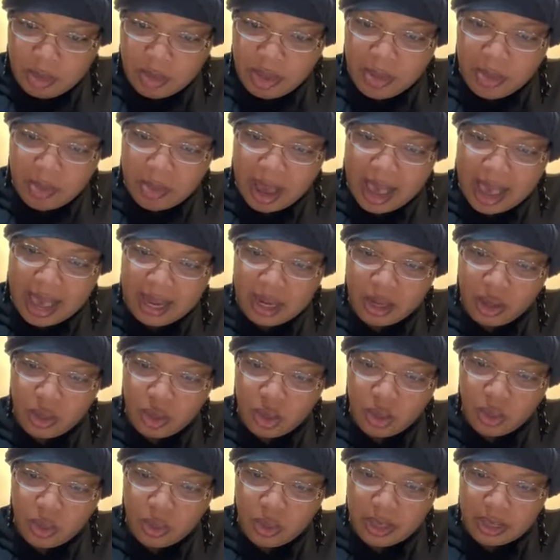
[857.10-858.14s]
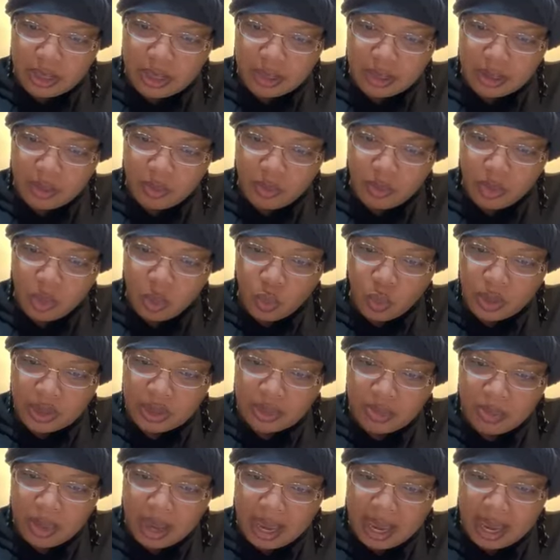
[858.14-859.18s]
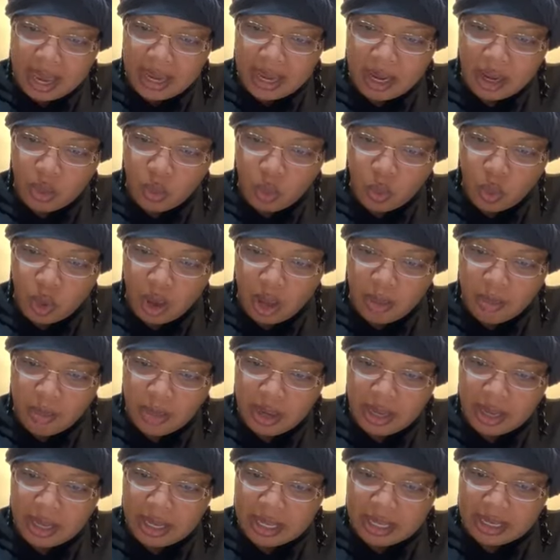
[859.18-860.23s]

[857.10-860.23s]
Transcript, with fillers: But my loo'is was man and woman